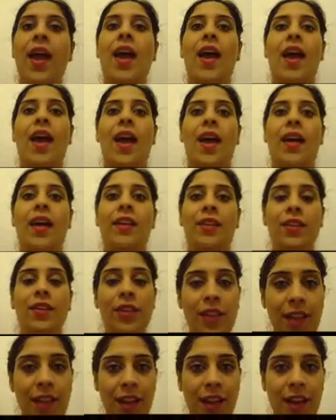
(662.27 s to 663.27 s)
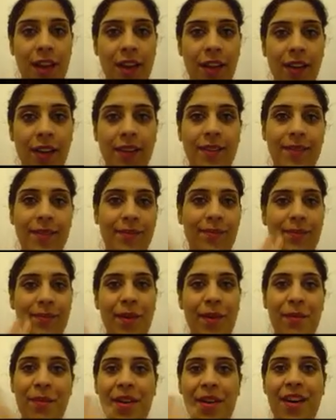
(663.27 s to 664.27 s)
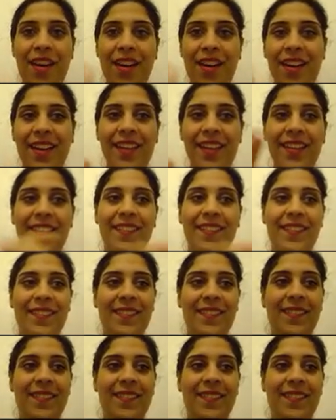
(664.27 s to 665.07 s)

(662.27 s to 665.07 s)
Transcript: and good luck. Bye bye.